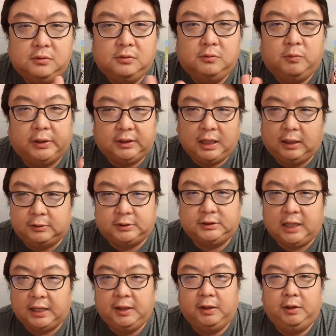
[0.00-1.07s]
what kind of
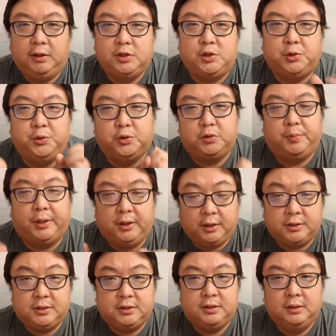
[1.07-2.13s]
sign language you use,
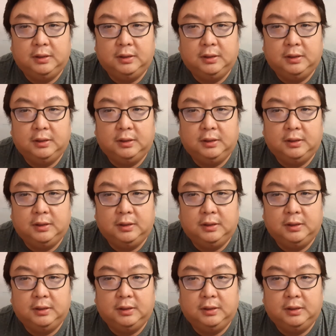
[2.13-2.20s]
because